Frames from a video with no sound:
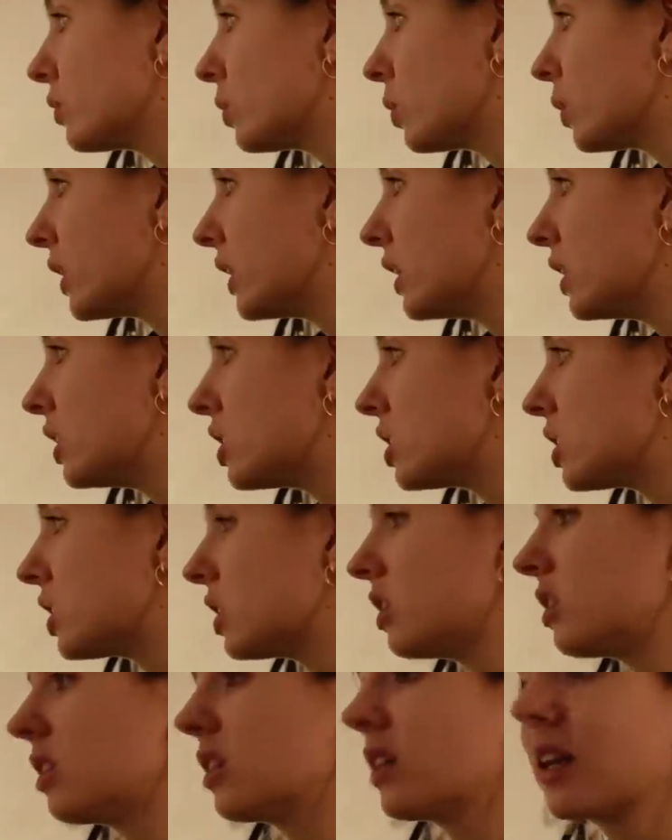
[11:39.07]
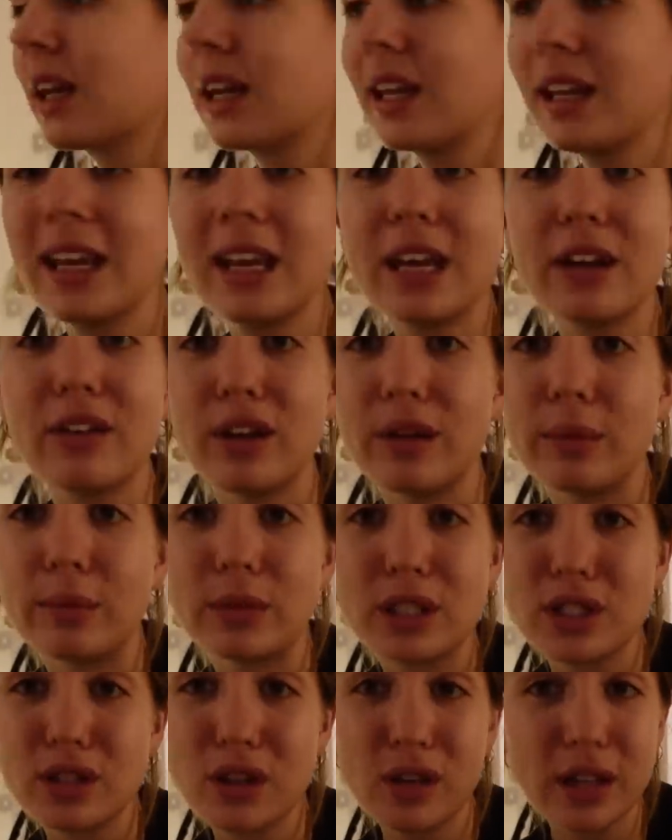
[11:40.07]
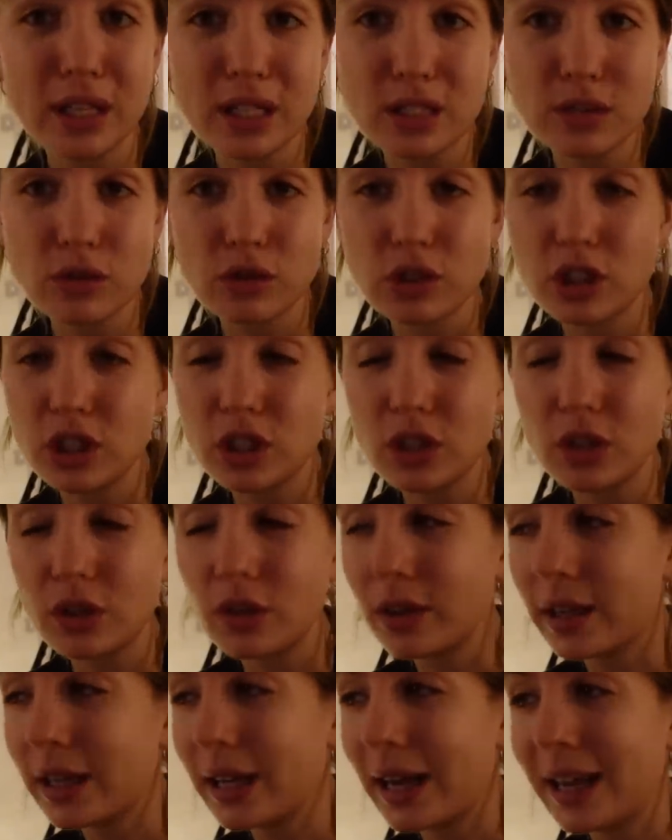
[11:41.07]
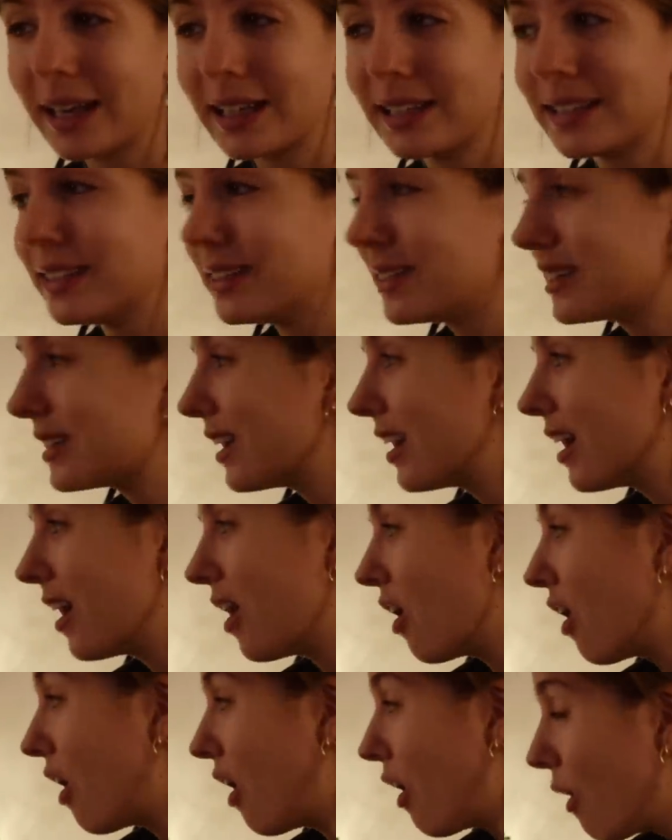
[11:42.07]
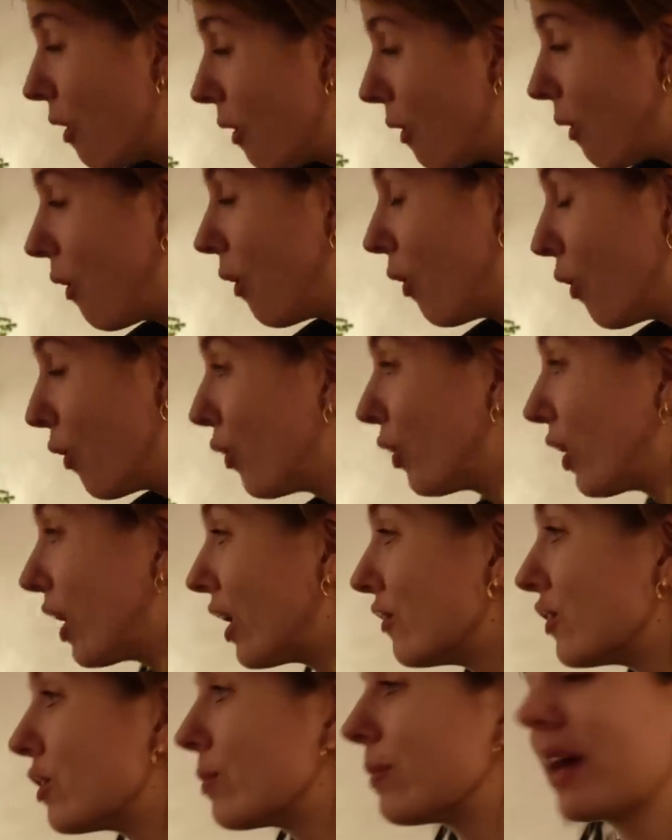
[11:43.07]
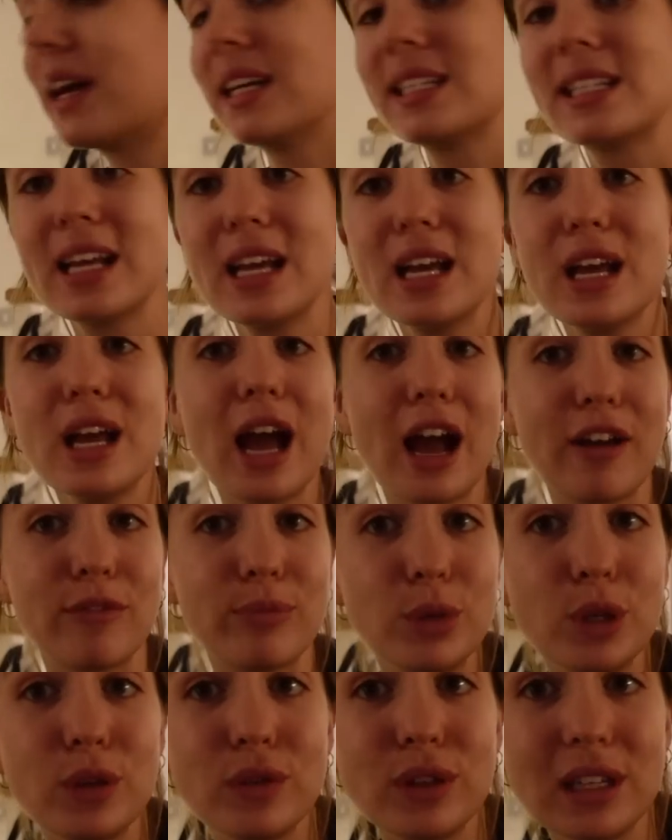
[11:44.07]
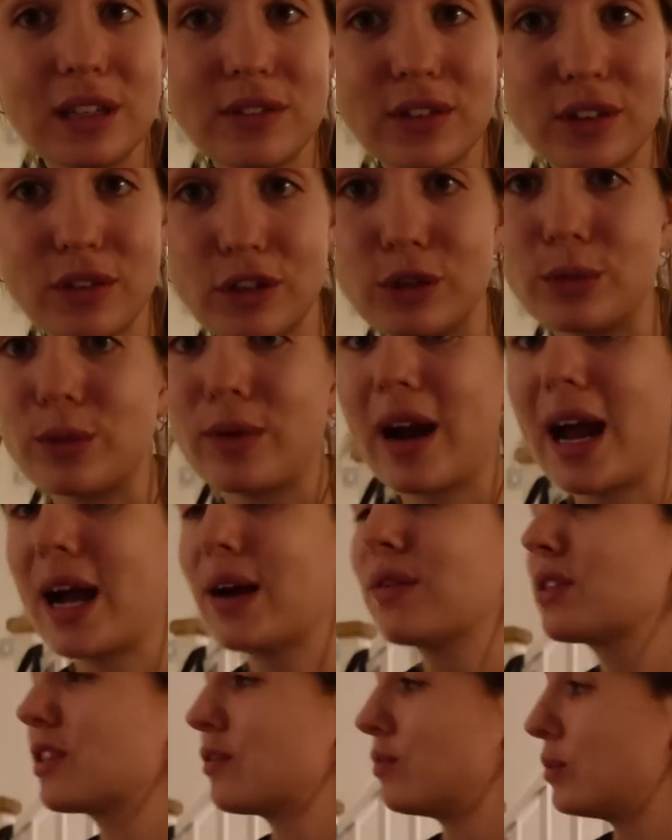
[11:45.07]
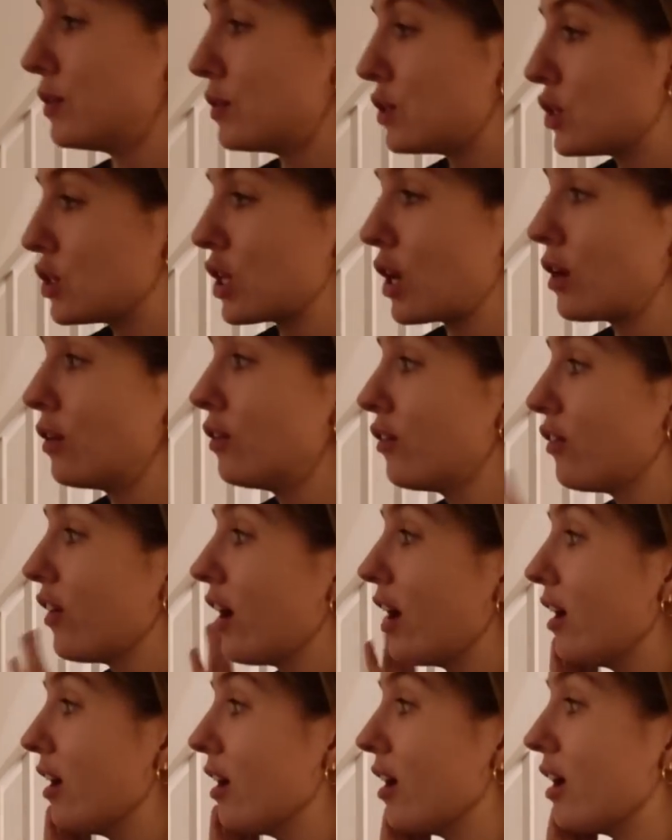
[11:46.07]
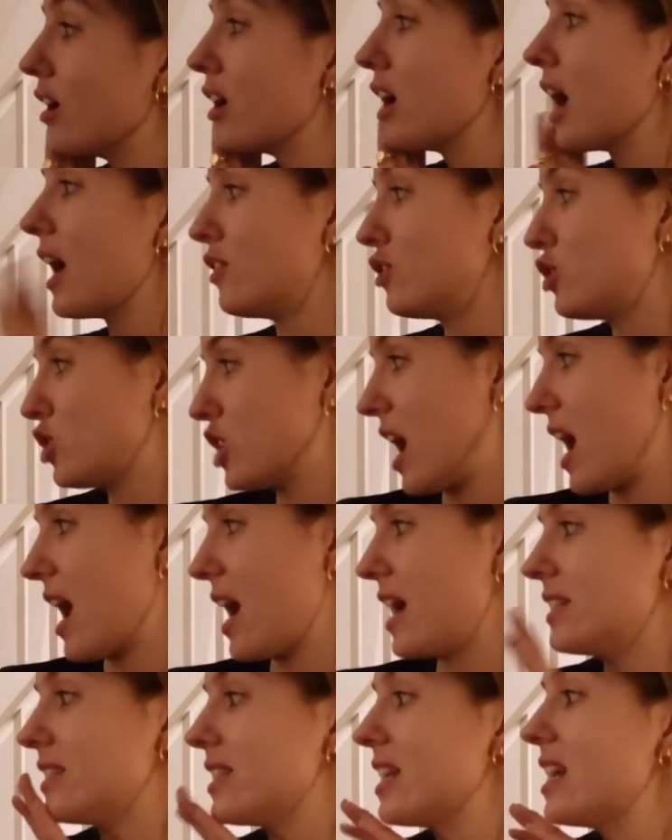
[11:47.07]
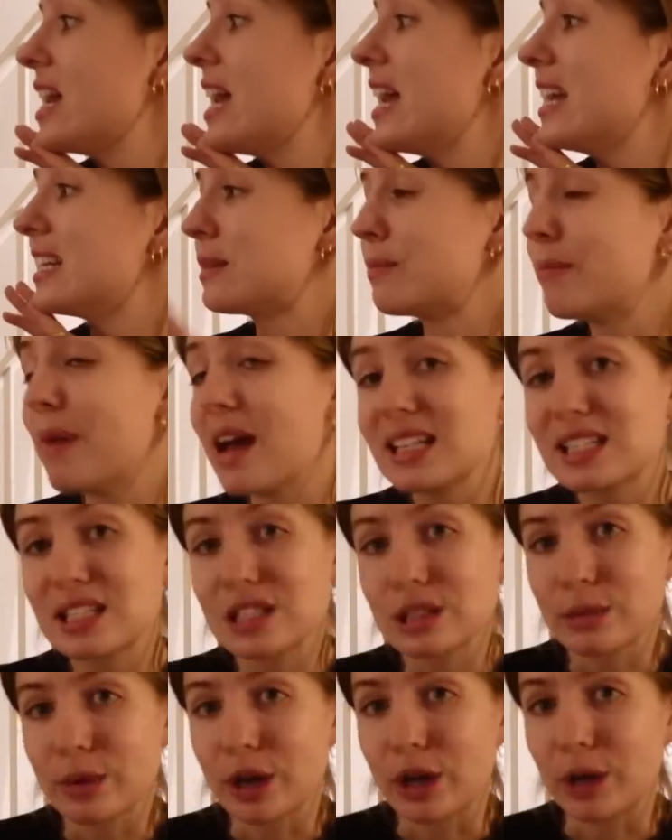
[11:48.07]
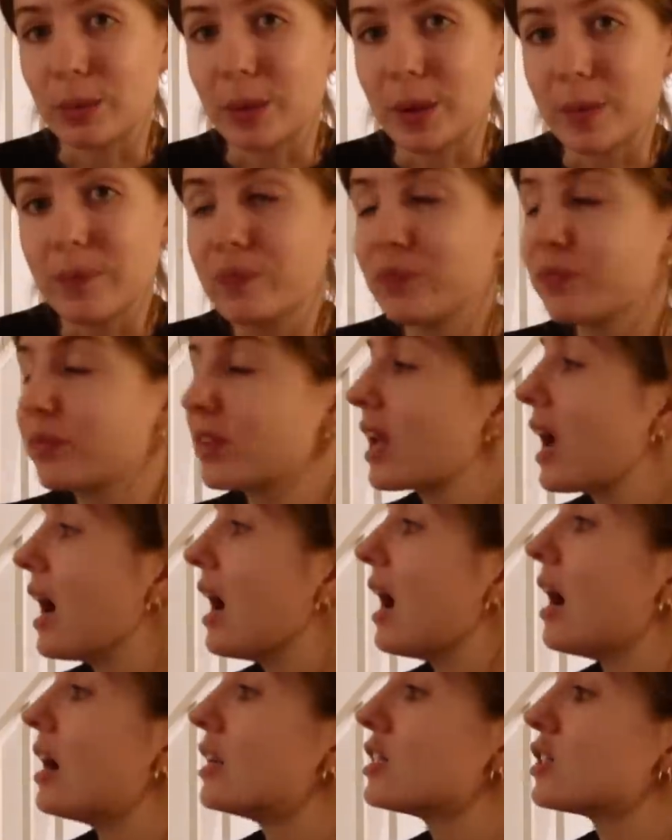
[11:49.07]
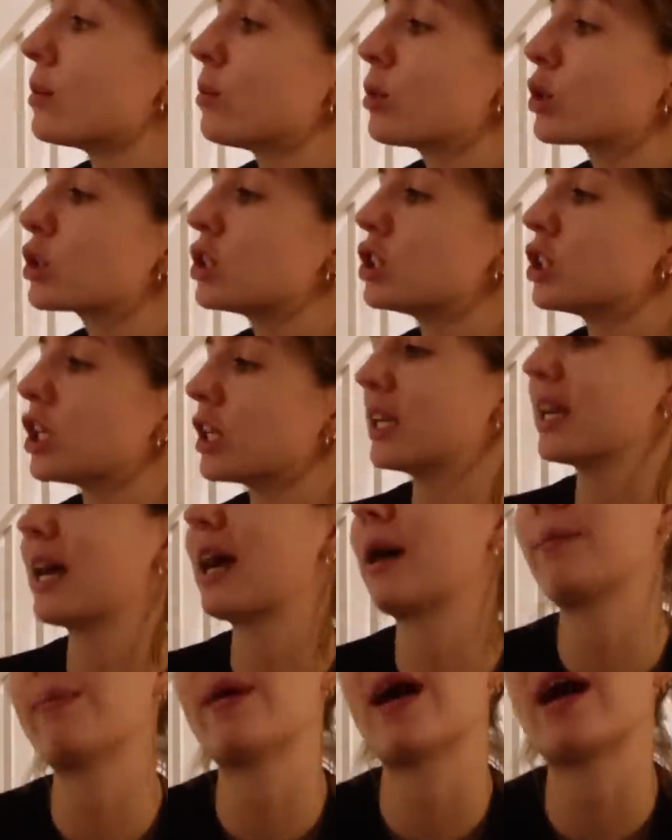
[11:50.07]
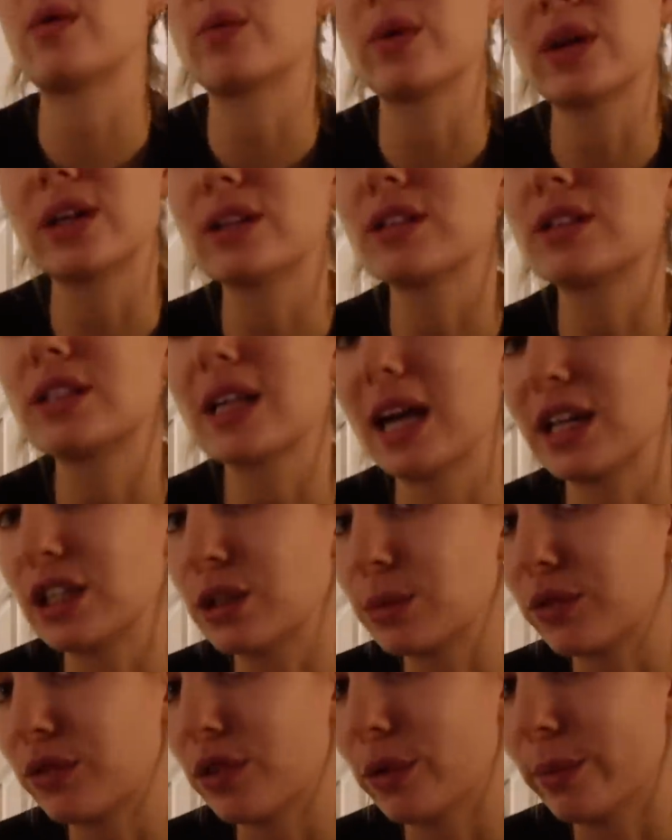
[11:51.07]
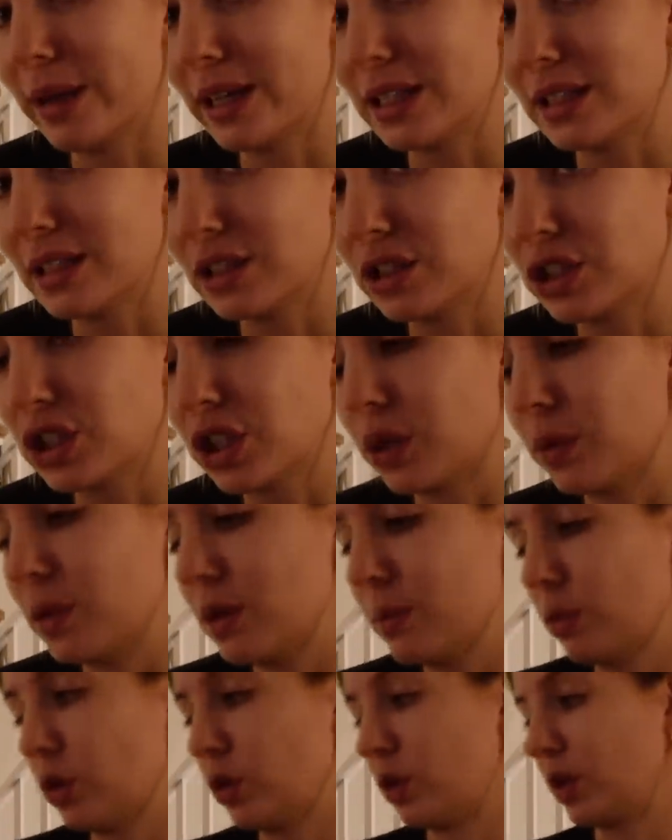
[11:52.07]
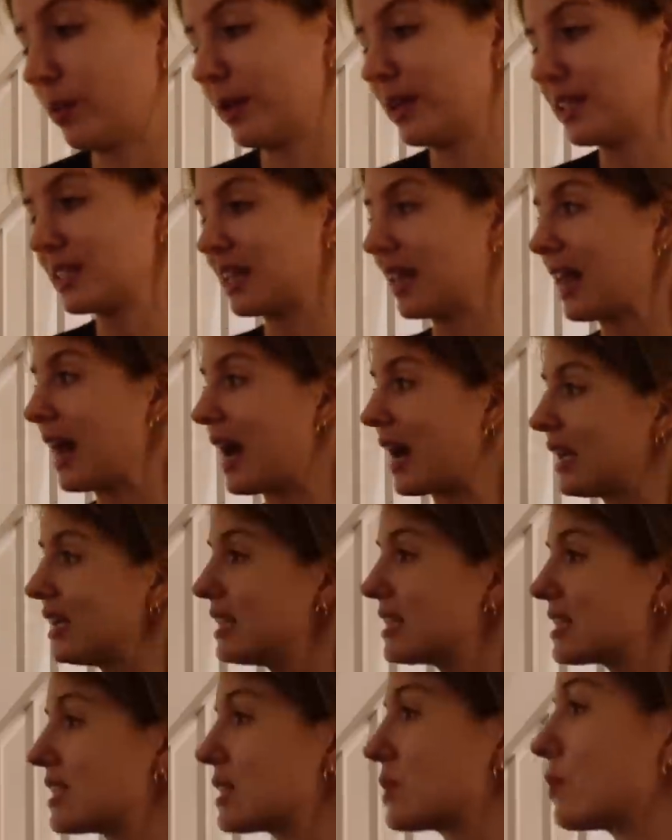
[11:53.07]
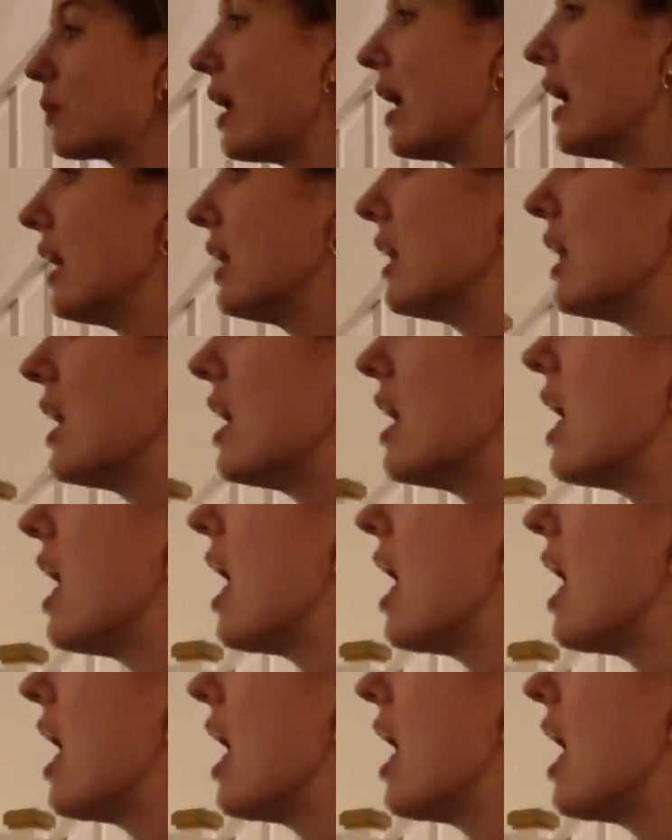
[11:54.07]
Weege, can you hear him? He's got that scrunchy toy and he's all over the place. I've moved the living room around with the sofa and the chairs. It's a mess at the moment, so I'm not going to show you now, but I will tidy it before bed and then show you in the morning when it's light as well.